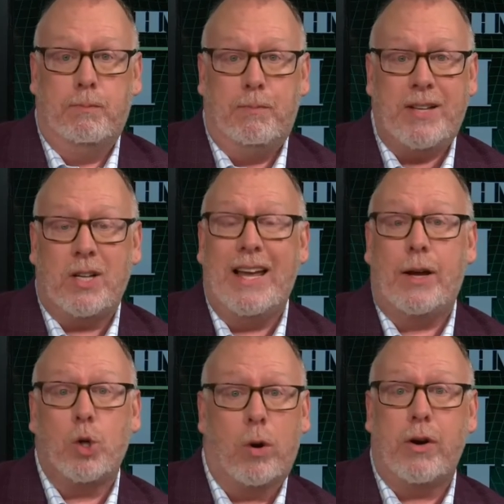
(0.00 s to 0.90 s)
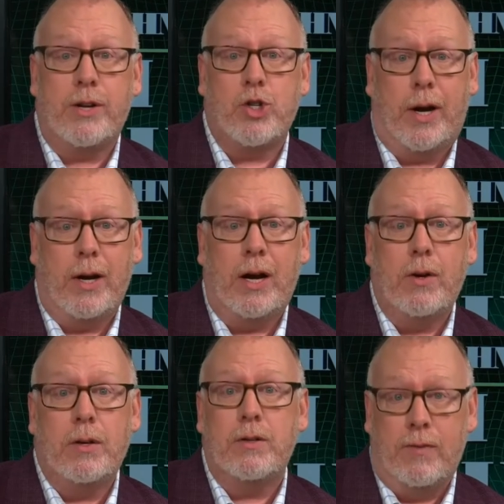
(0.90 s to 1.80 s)
basically headquartered in China,
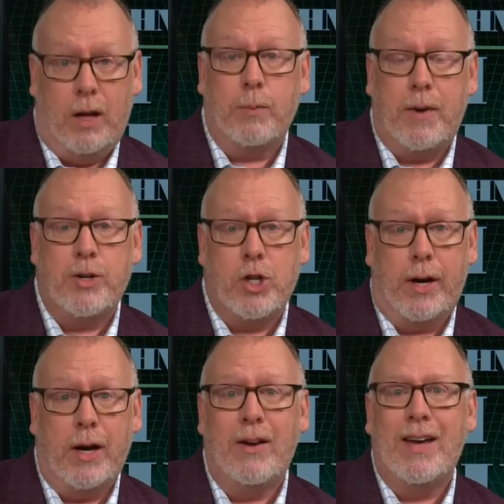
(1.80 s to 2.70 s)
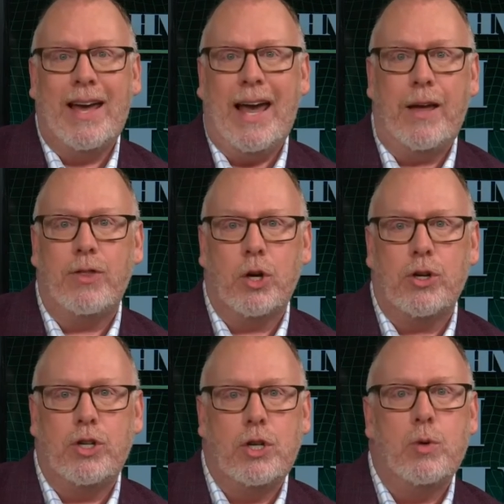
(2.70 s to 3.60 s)
developed by China, and they're
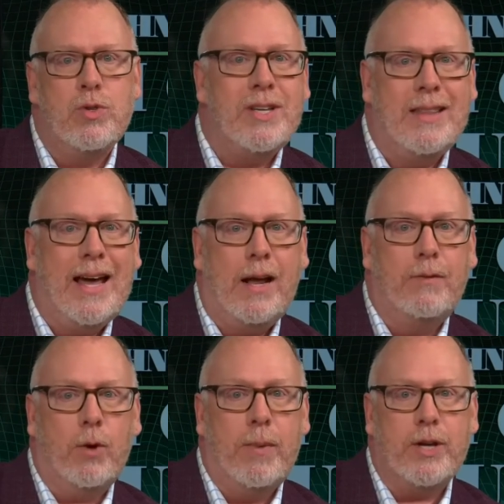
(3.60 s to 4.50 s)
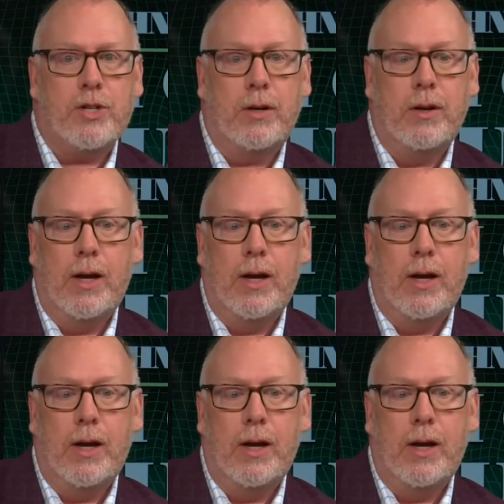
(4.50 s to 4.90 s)
using that information.